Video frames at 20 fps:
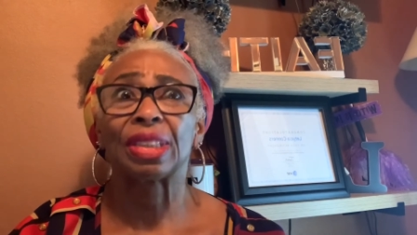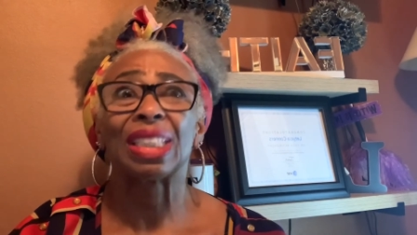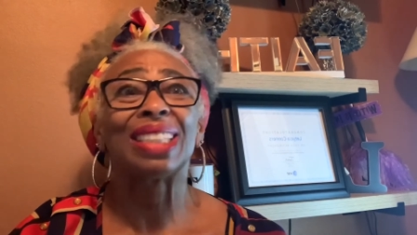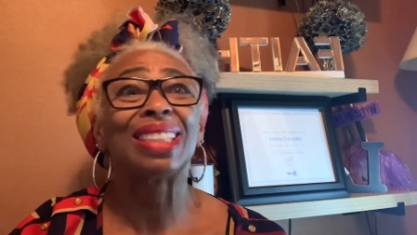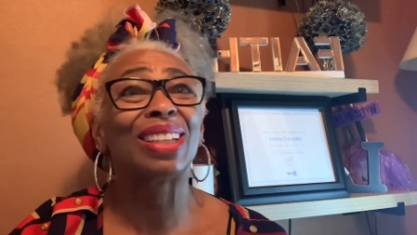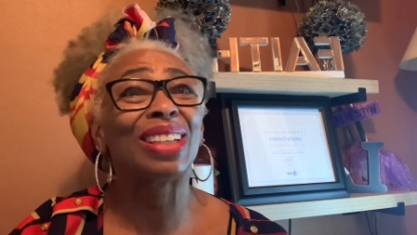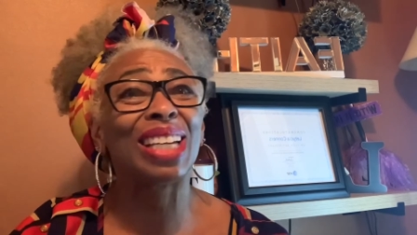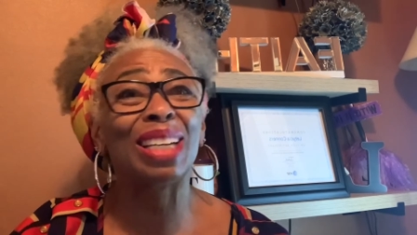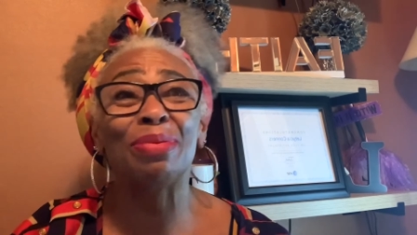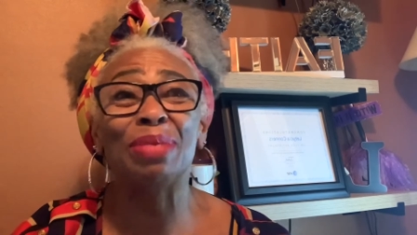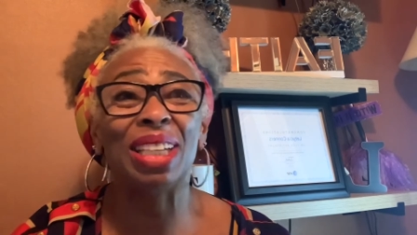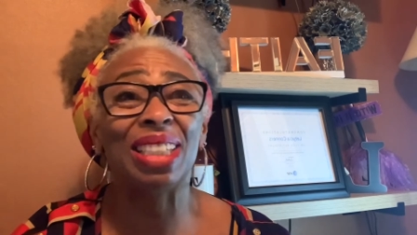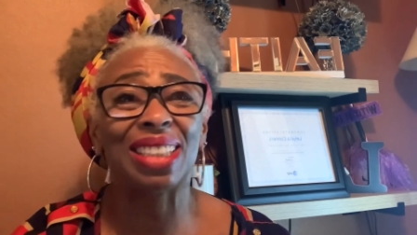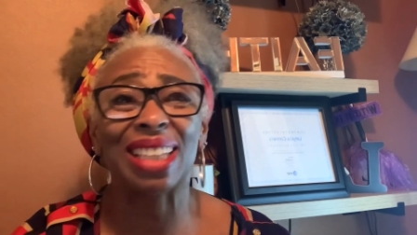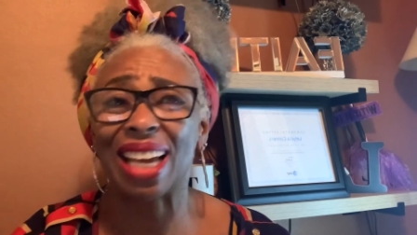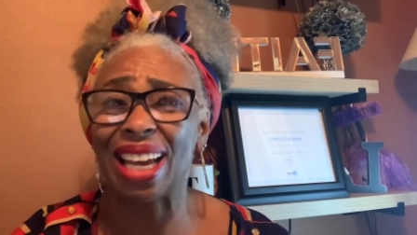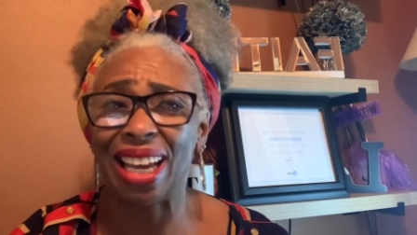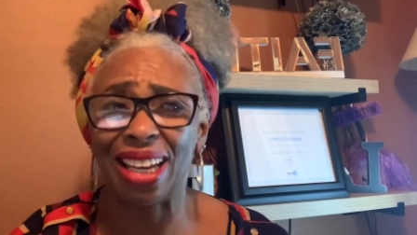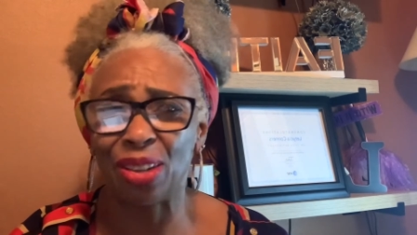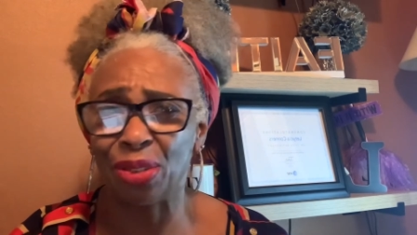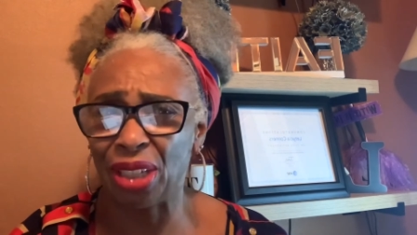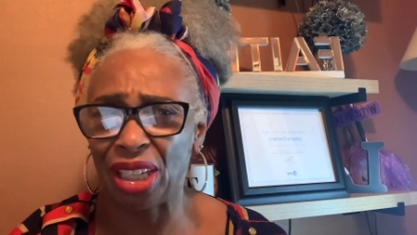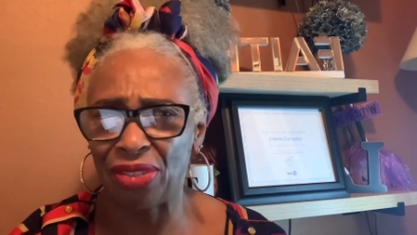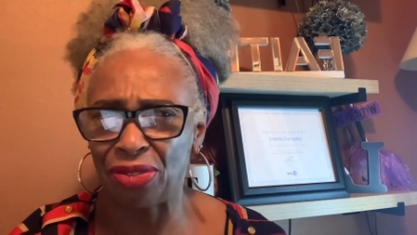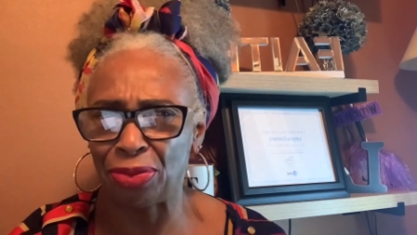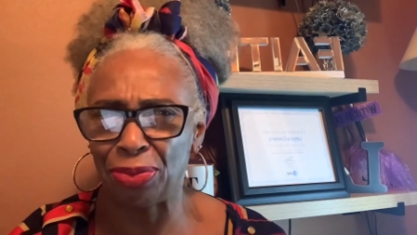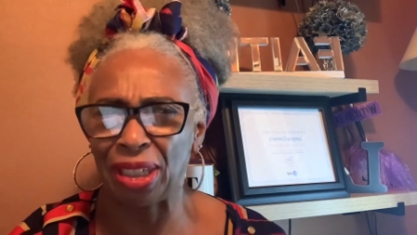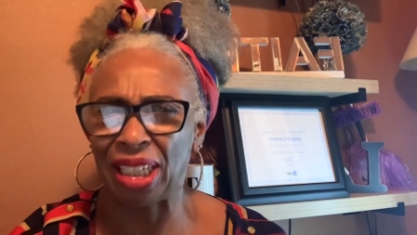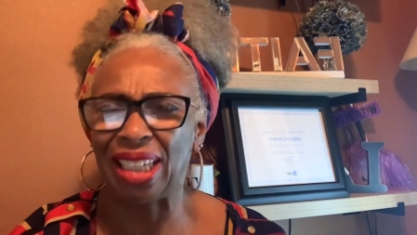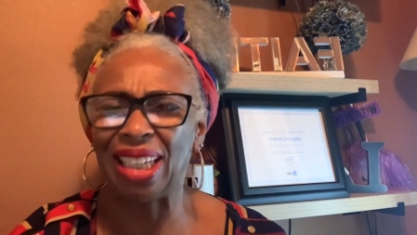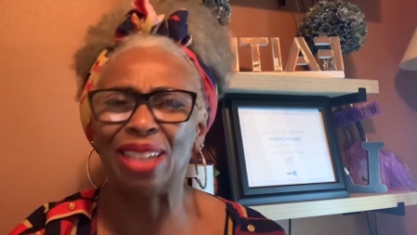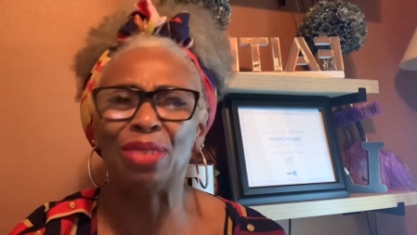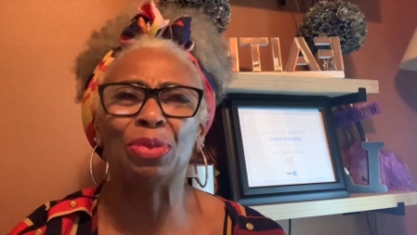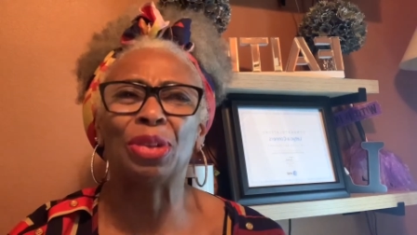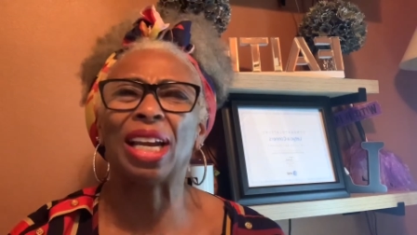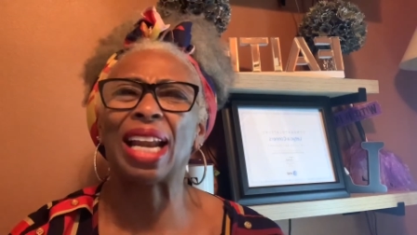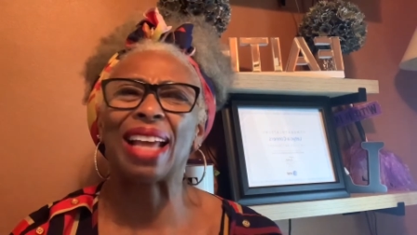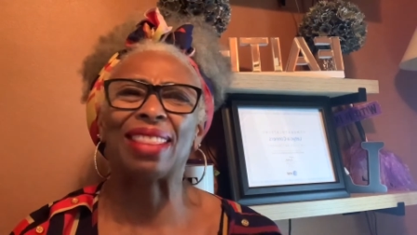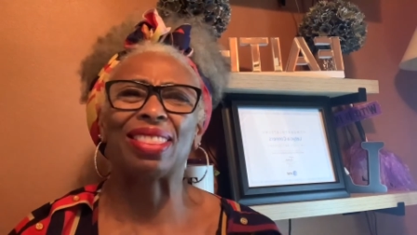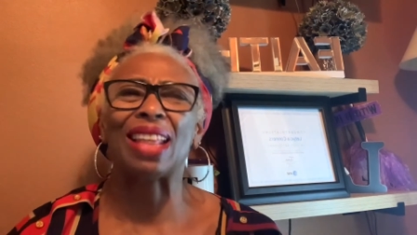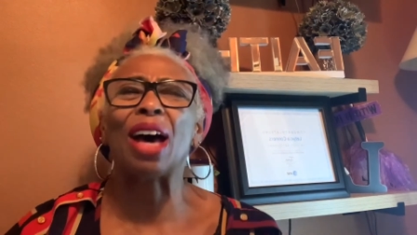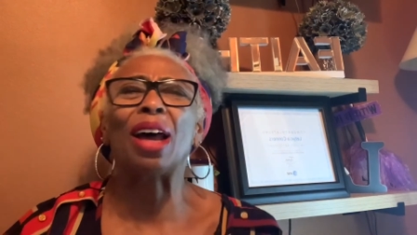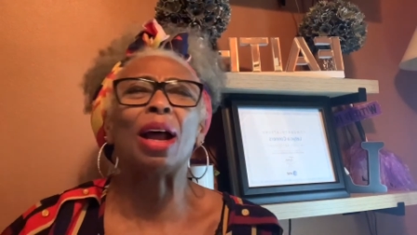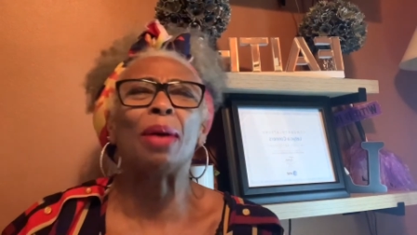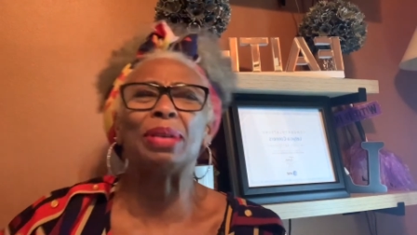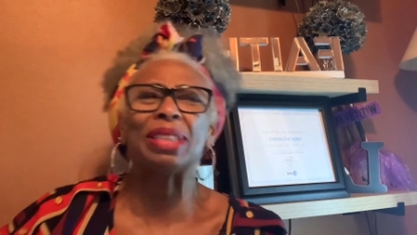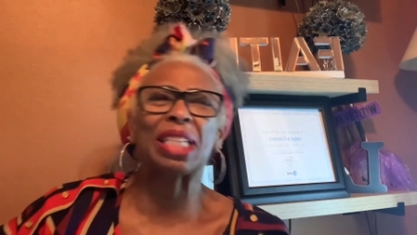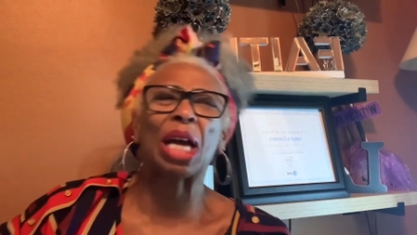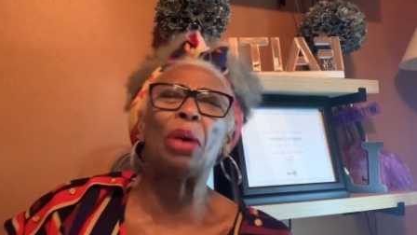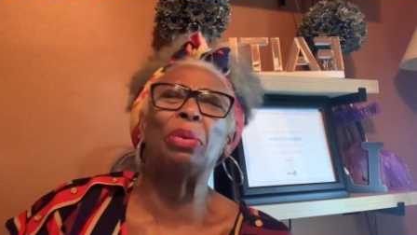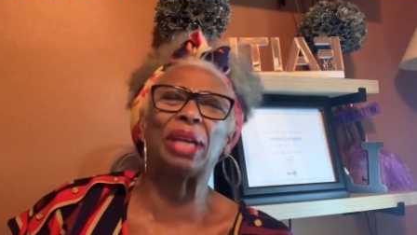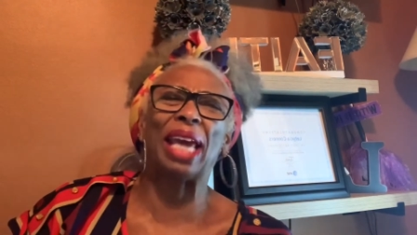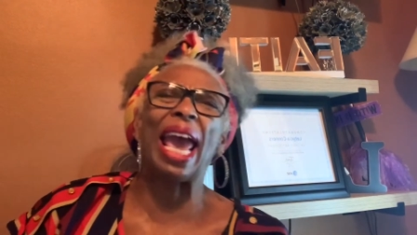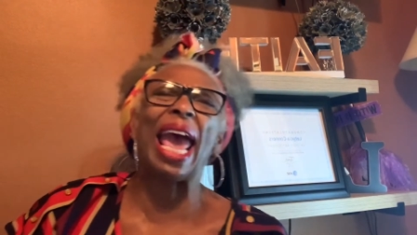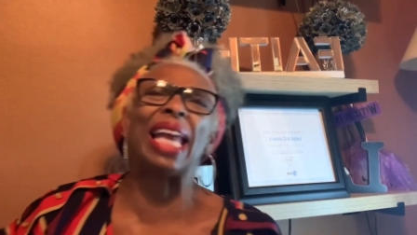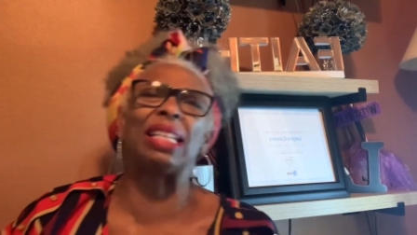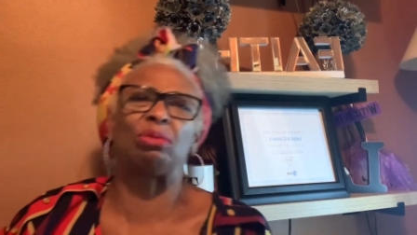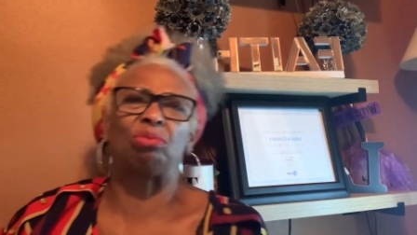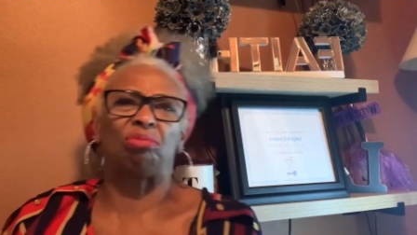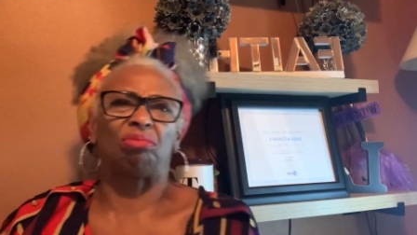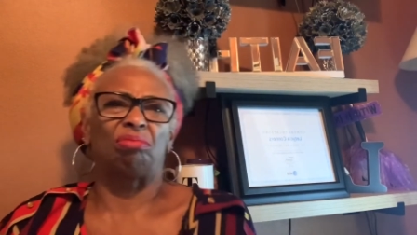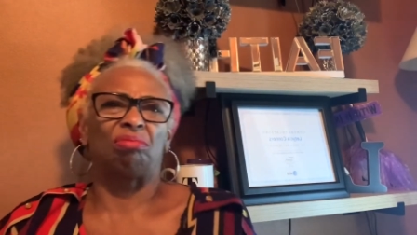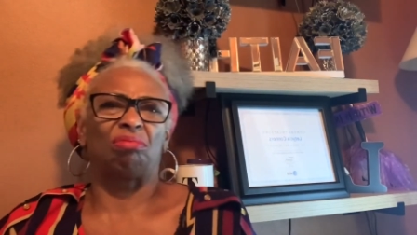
So that means I ain't gonna even be getting what I thought I was gonna get.